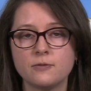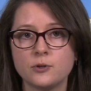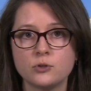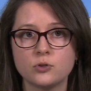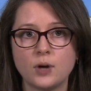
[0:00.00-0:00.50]

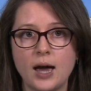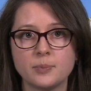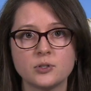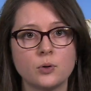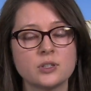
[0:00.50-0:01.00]
food
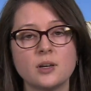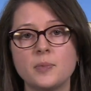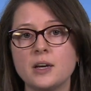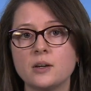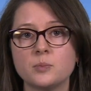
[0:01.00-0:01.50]
scraps, or
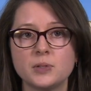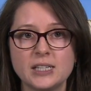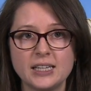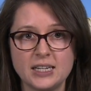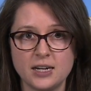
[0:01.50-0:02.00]
something
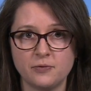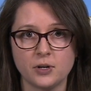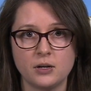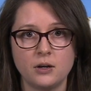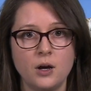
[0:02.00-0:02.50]
completely
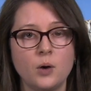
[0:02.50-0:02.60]
different,